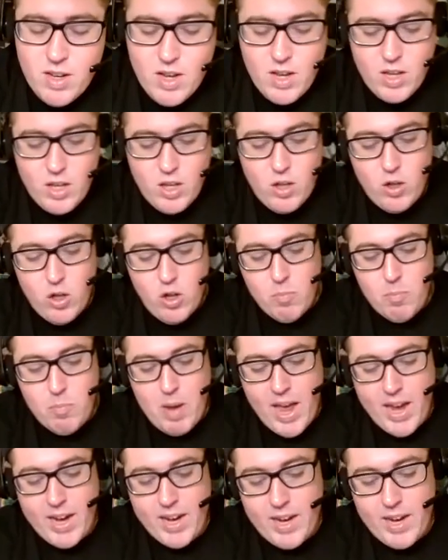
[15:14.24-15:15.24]
You look
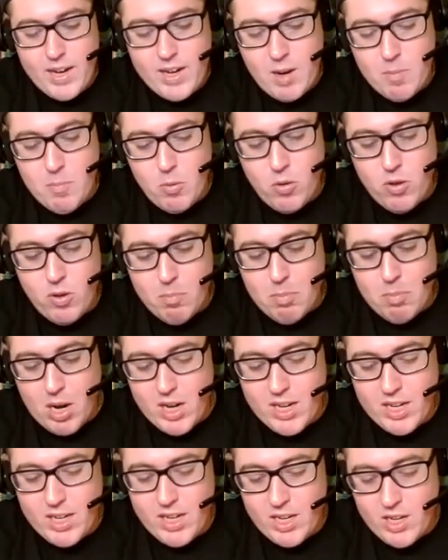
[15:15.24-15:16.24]
back at a couple of the
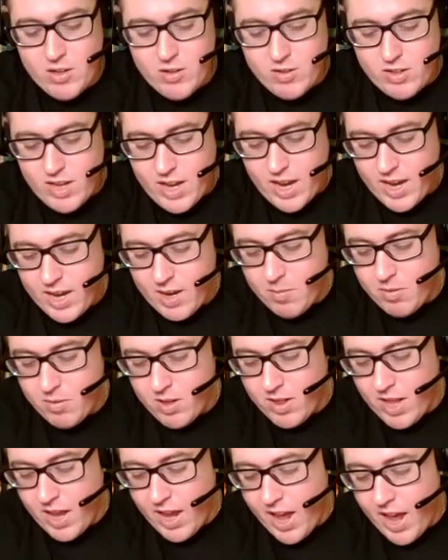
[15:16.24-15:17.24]
Buccaneers games
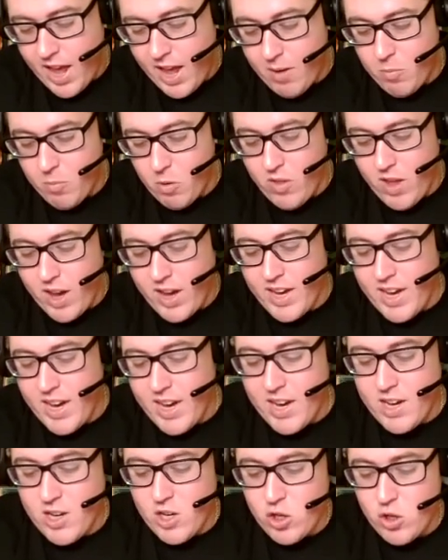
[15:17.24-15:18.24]
that they had where they
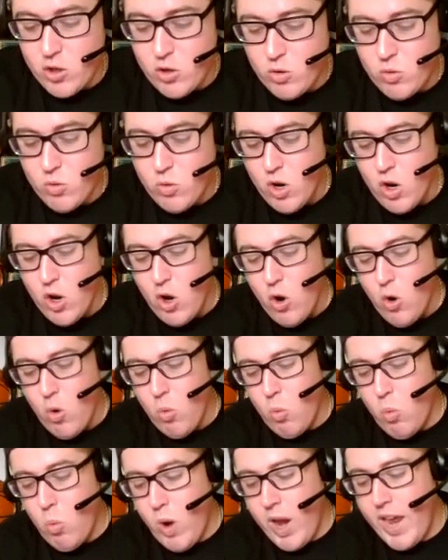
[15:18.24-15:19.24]
needed to
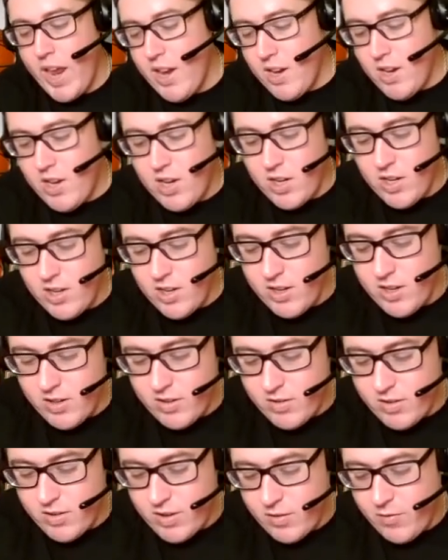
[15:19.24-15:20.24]
win to
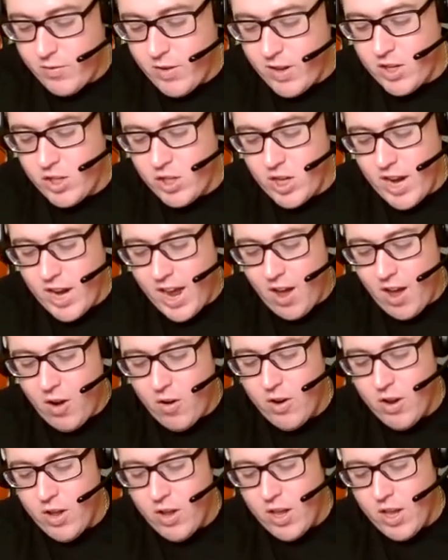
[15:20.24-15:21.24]
finish it
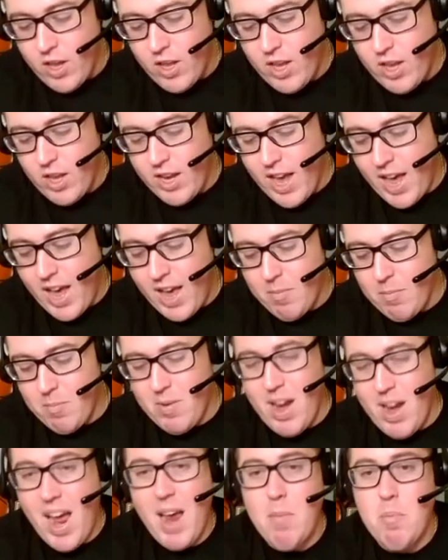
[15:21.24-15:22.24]
out. You got
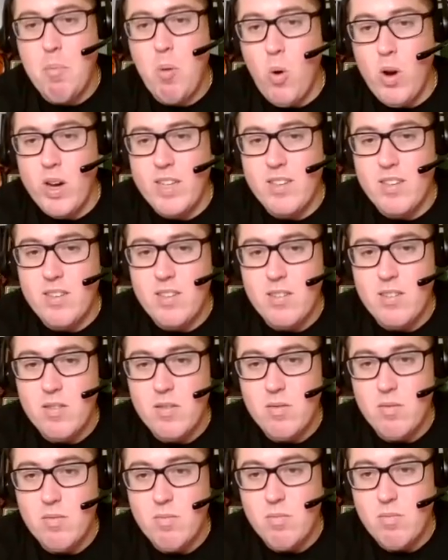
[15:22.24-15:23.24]
9 points,
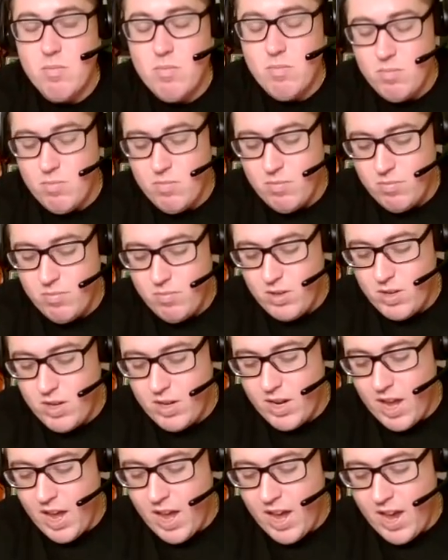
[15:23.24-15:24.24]

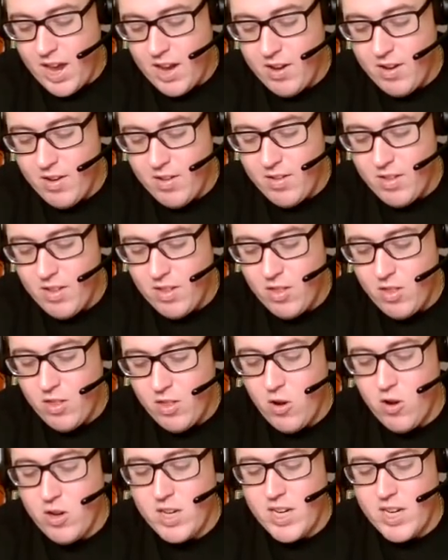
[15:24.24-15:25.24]
you got
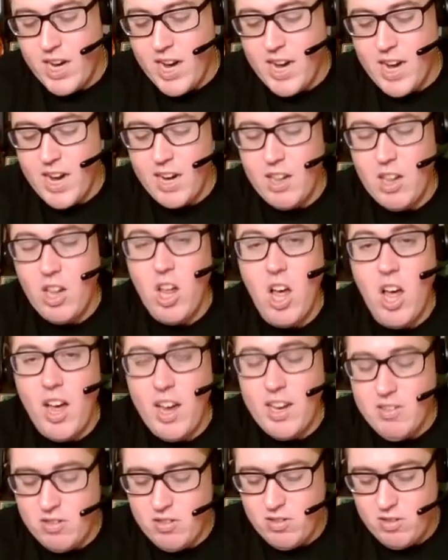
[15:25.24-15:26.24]
13 and a
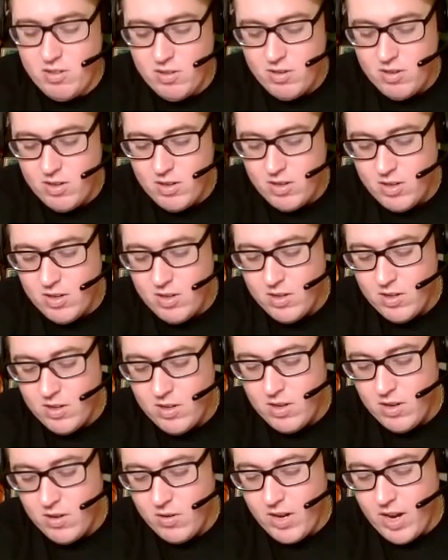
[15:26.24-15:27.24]
loss.
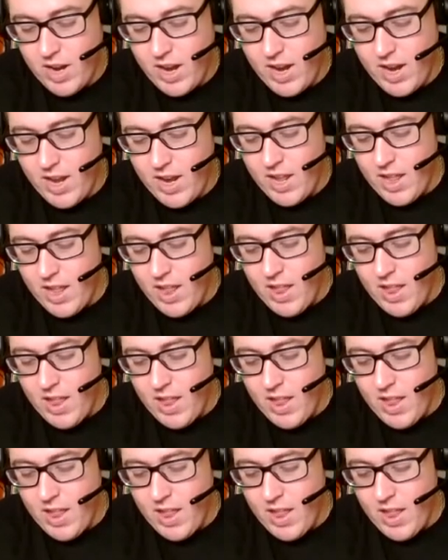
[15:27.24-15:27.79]
Okay.